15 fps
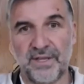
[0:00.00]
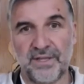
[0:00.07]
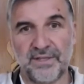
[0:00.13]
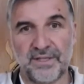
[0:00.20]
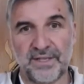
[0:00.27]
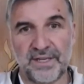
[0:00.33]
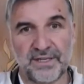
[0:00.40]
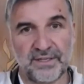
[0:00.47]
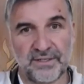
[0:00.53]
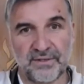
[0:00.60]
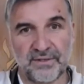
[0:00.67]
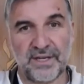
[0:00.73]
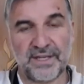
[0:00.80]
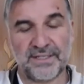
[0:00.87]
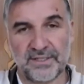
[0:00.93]
the
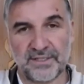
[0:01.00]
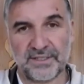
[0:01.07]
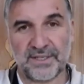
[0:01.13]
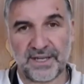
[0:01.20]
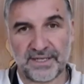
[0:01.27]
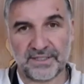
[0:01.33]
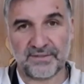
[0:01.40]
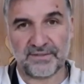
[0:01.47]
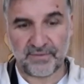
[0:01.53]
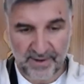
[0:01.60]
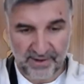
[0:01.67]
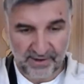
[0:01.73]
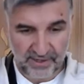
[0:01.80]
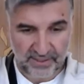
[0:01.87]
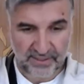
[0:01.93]
United States of
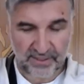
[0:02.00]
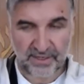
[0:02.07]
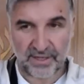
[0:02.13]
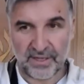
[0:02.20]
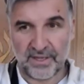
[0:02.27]
America,